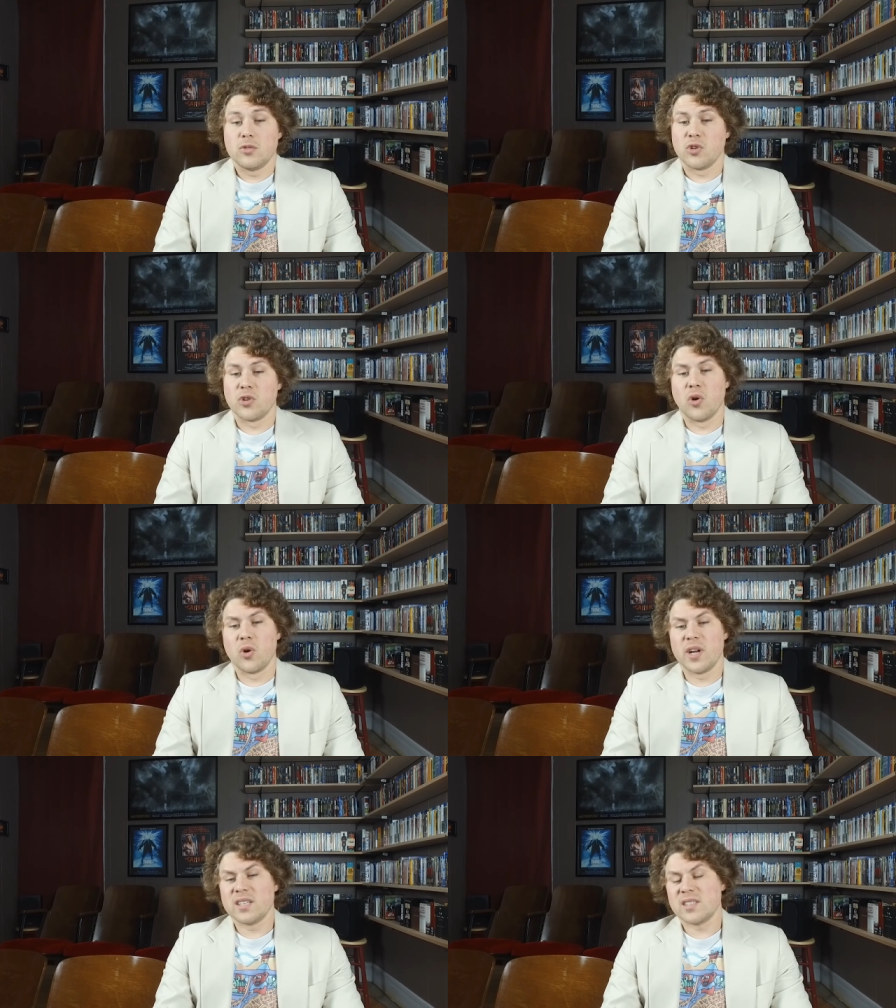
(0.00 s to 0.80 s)

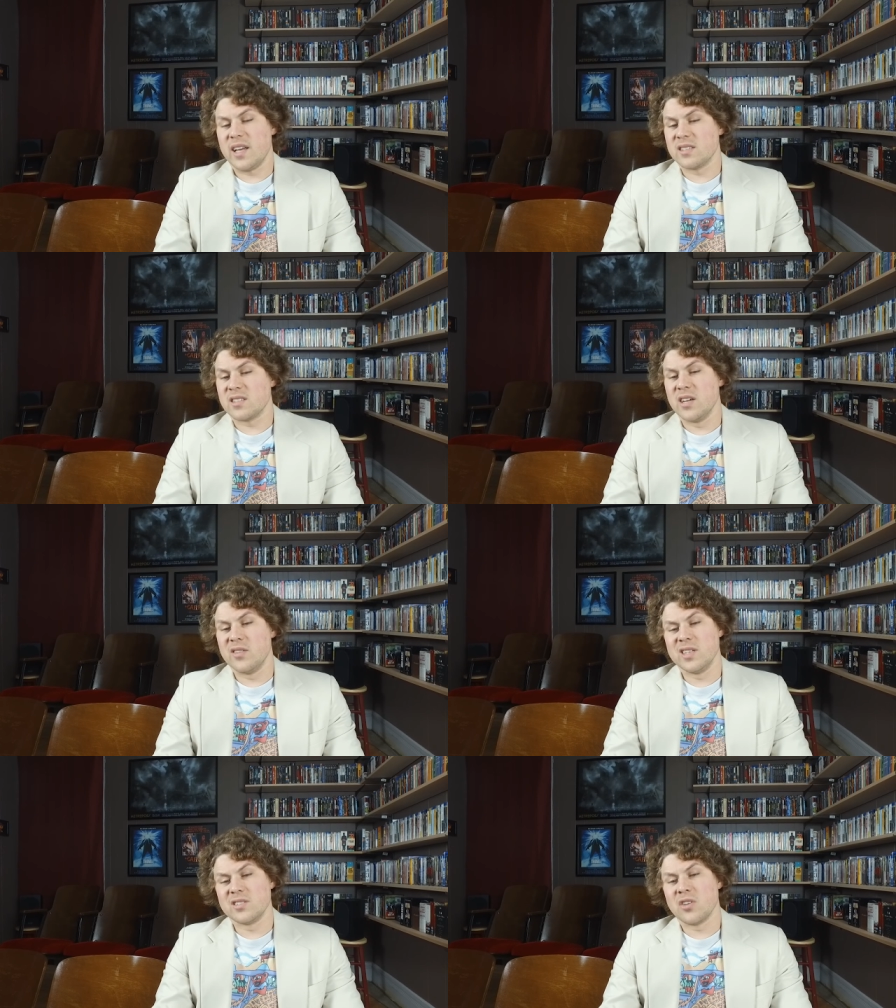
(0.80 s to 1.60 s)
Gregorius has
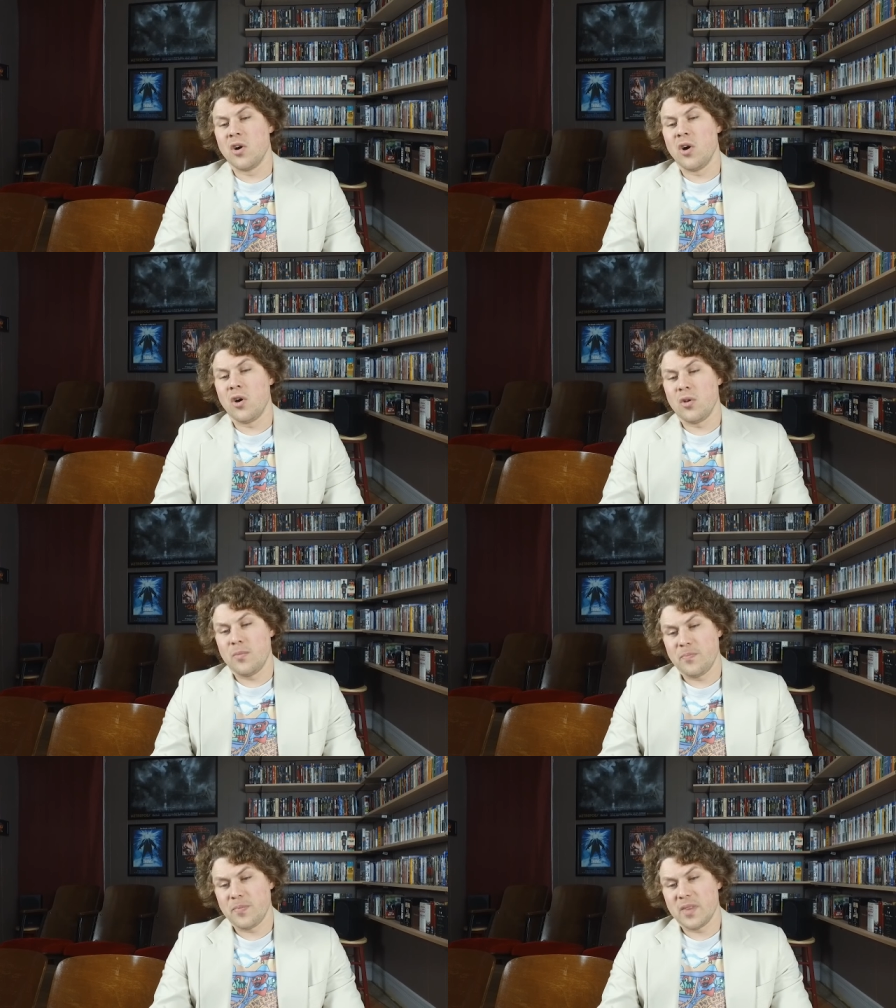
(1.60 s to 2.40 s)
given his
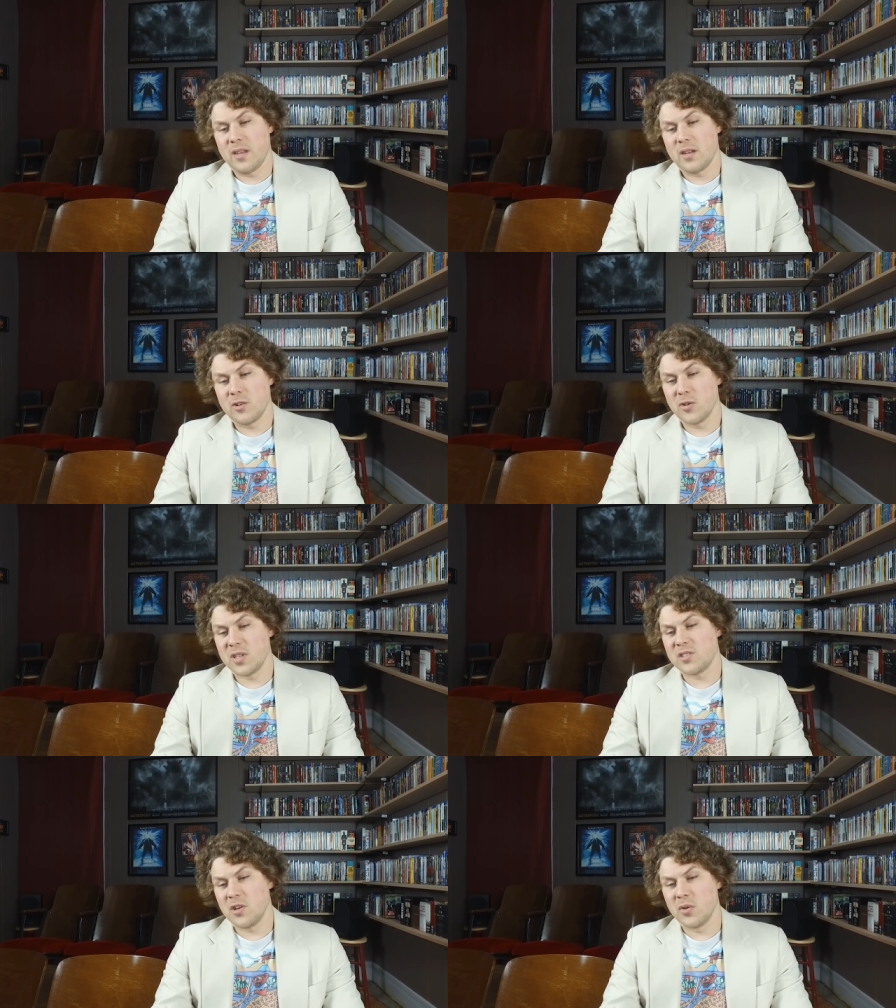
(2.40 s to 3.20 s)
all.
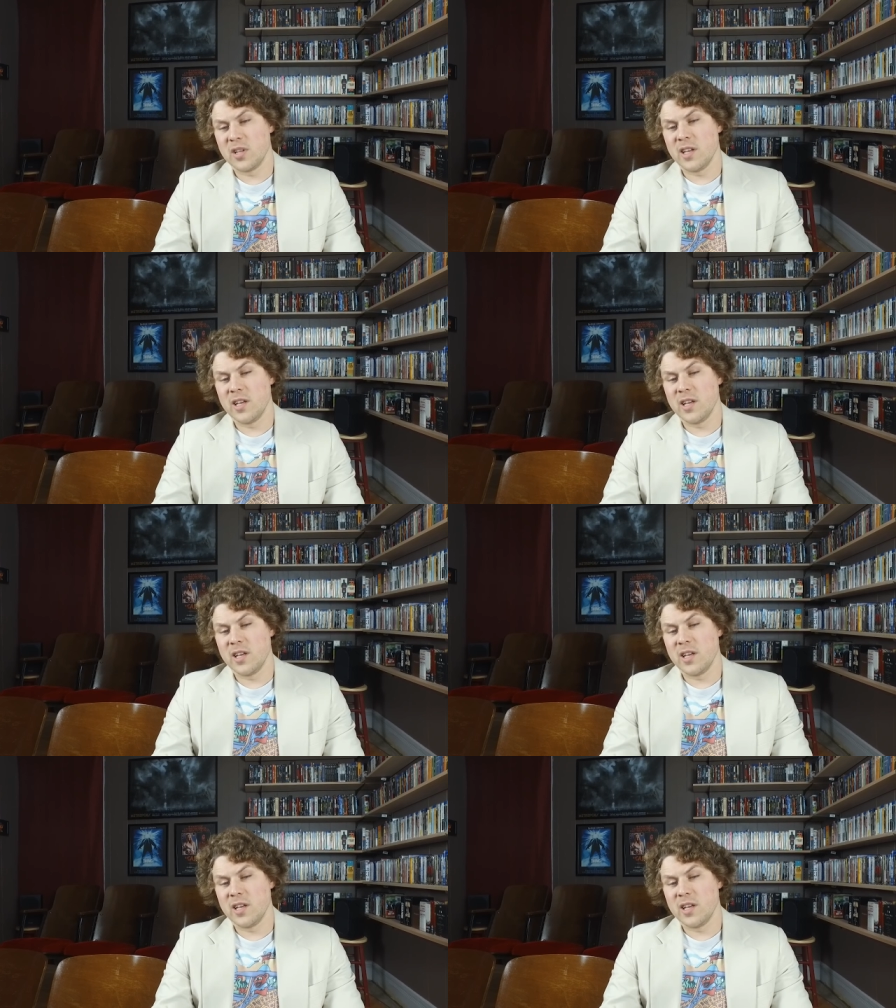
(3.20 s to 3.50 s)
Christo and